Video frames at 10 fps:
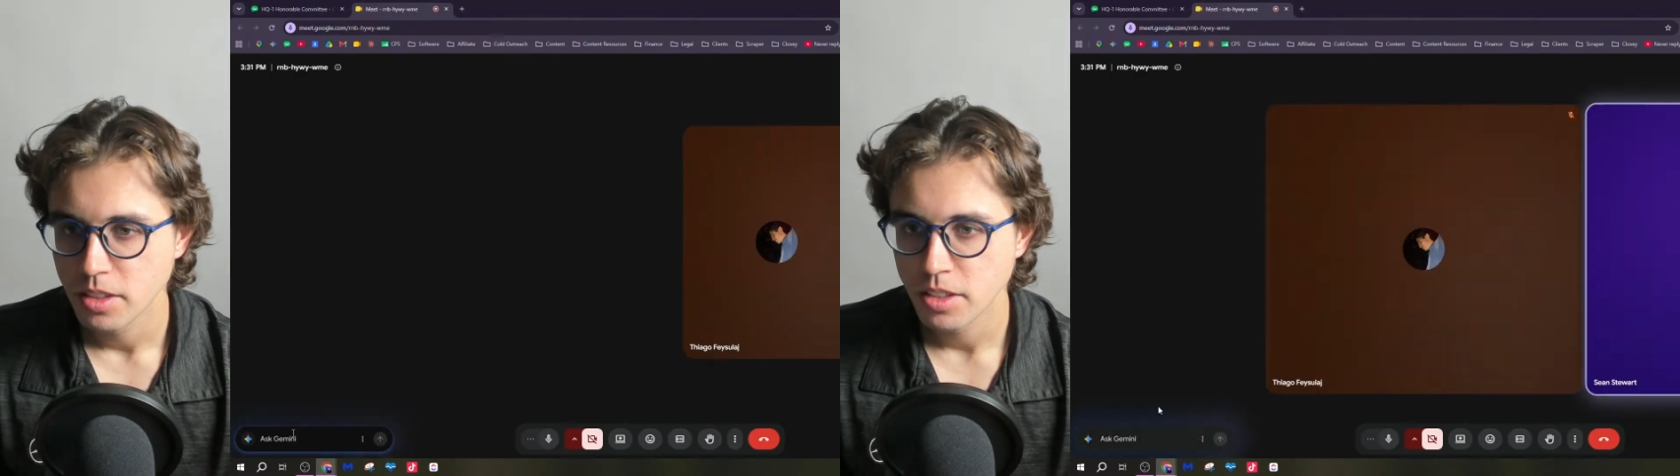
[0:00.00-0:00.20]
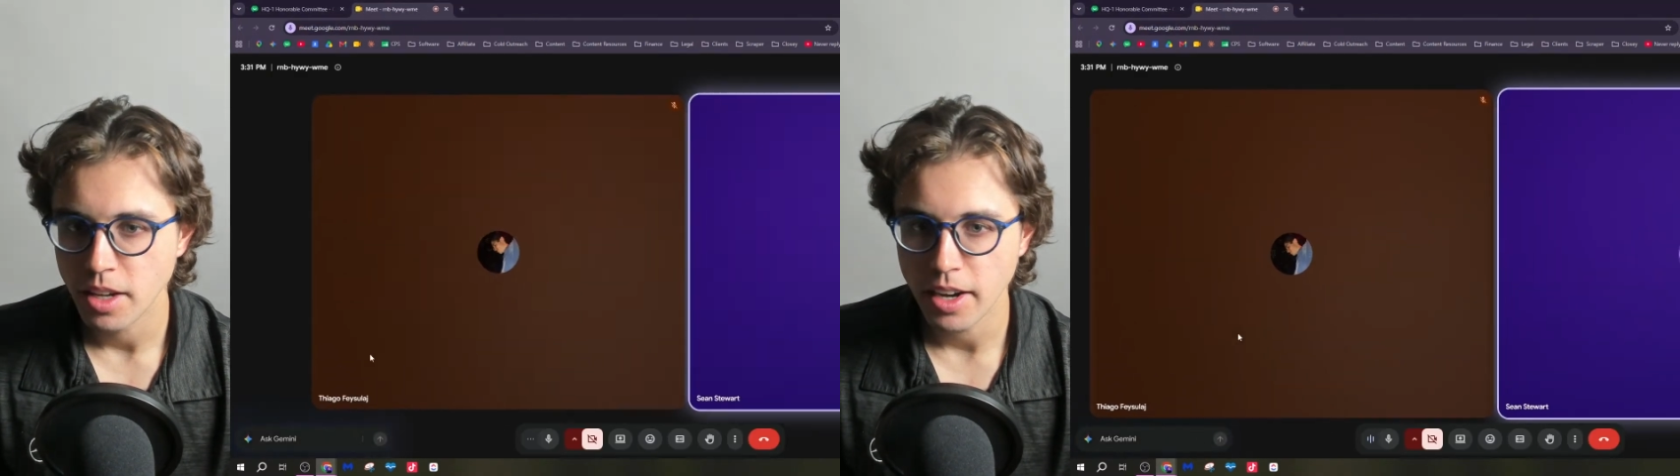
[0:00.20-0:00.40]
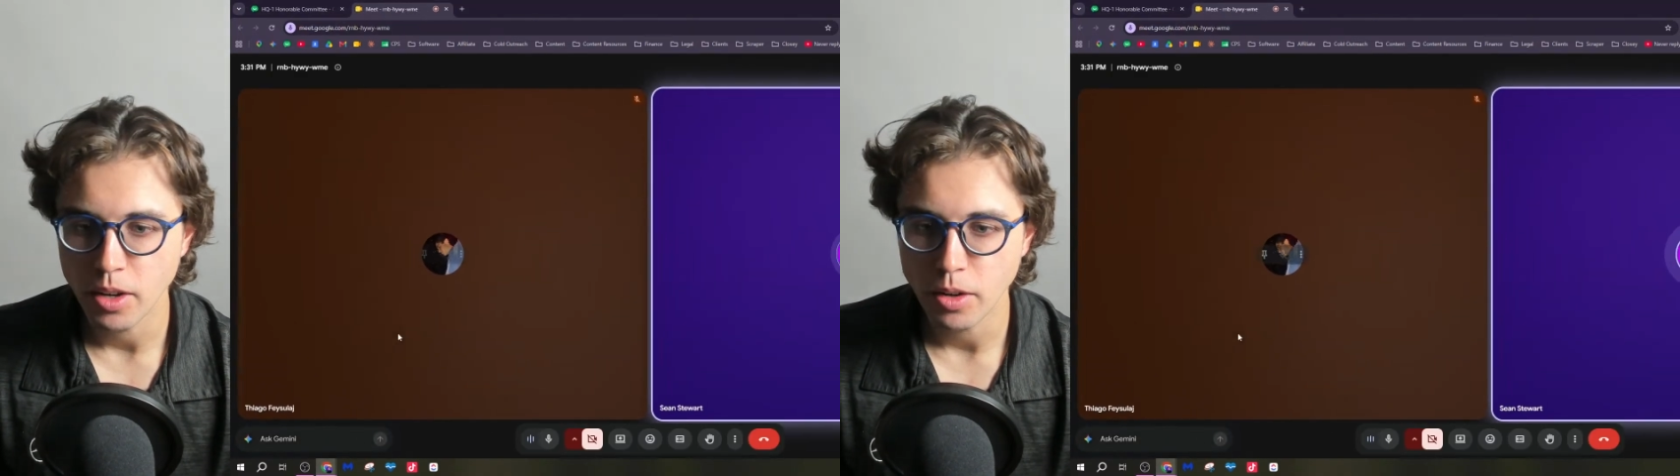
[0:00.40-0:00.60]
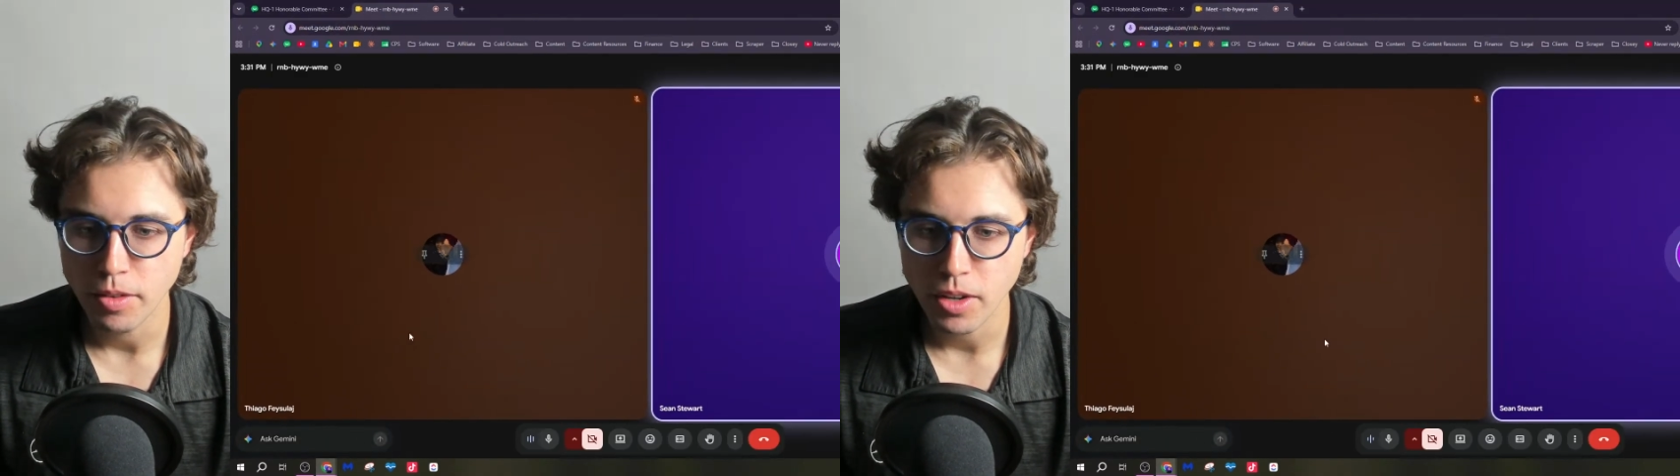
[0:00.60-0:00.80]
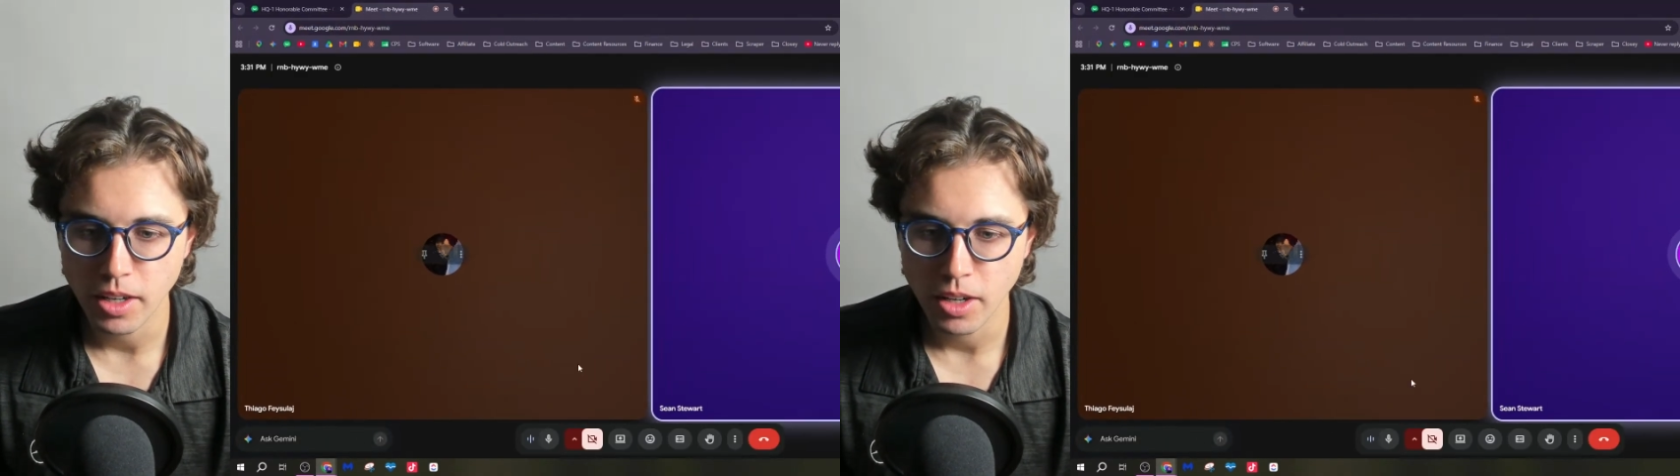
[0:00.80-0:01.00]
Tiago, if you
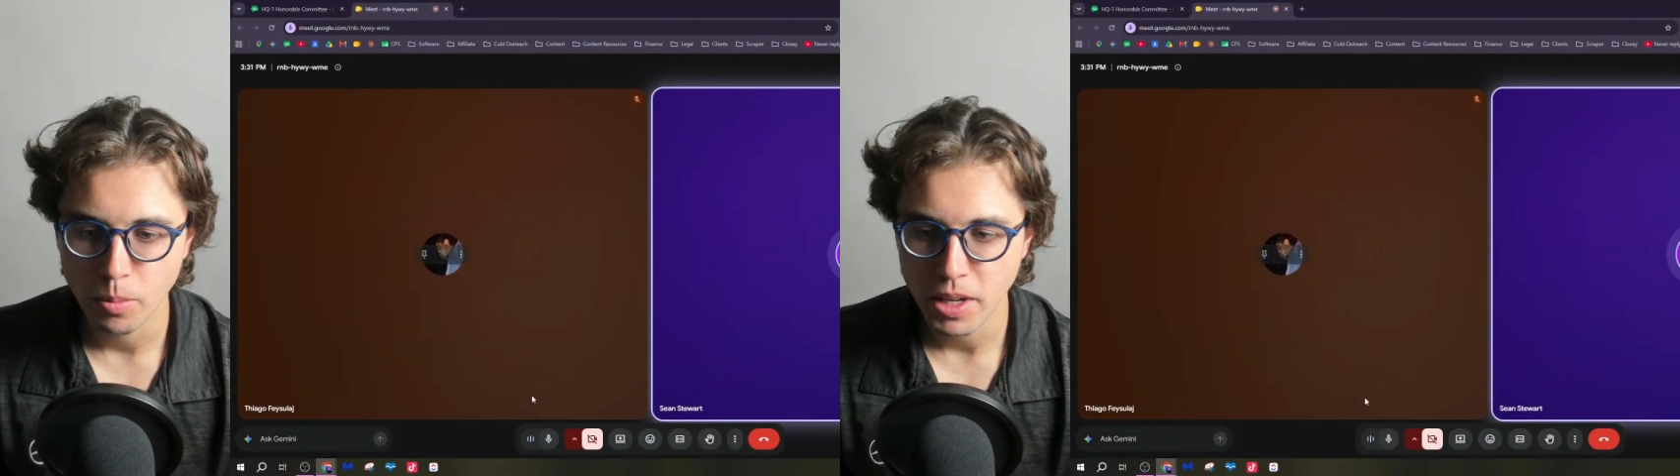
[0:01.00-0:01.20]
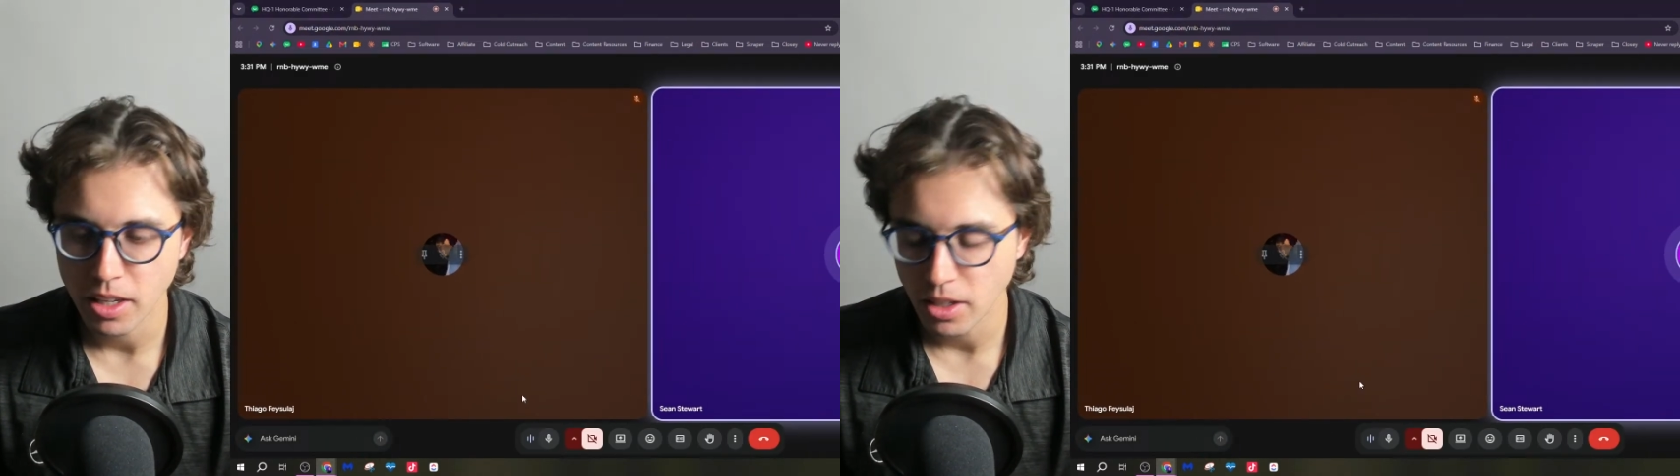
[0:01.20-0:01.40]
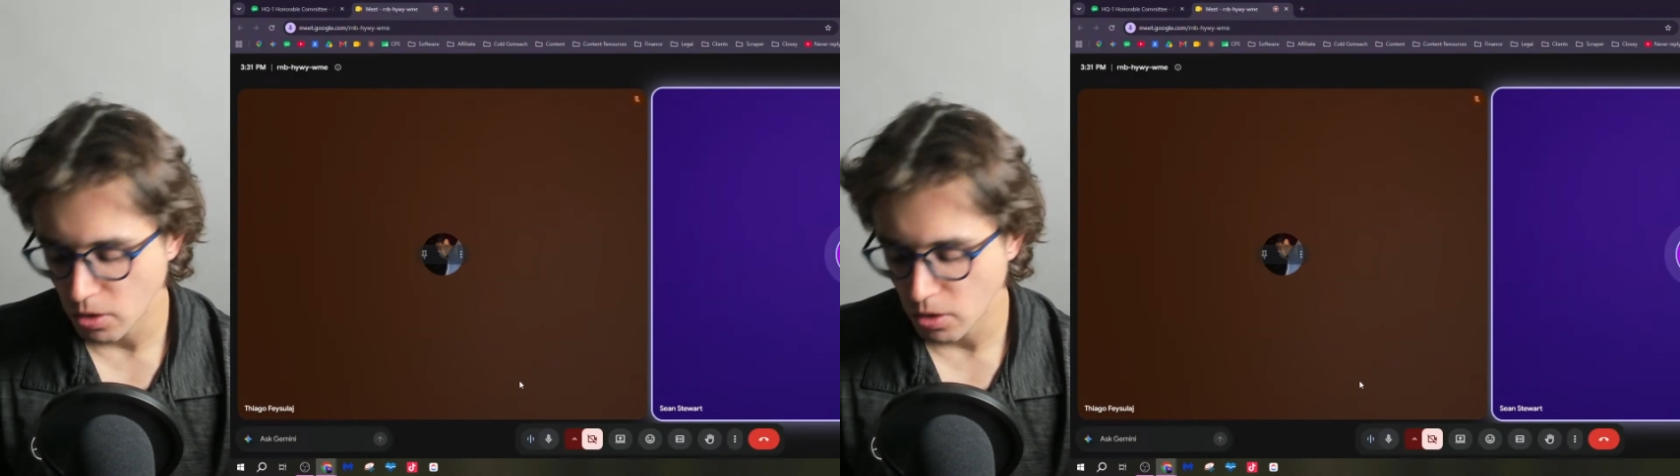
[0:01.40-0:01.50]
can hear me, can you